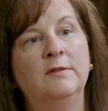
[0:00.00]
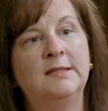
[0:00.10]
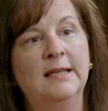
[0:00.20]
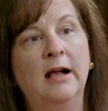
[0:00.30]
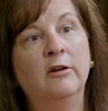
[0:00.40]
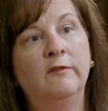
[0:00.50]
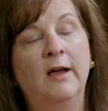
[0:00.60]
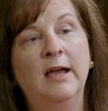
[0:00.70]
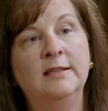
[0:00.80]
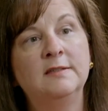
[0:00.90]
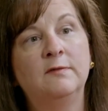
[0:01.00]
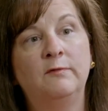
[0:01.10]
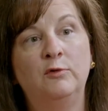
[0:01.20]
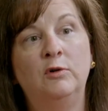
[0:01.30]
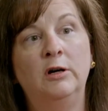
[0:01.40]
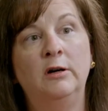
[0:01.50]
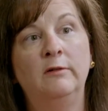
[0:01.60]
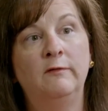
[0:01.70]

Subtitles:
sacrifice for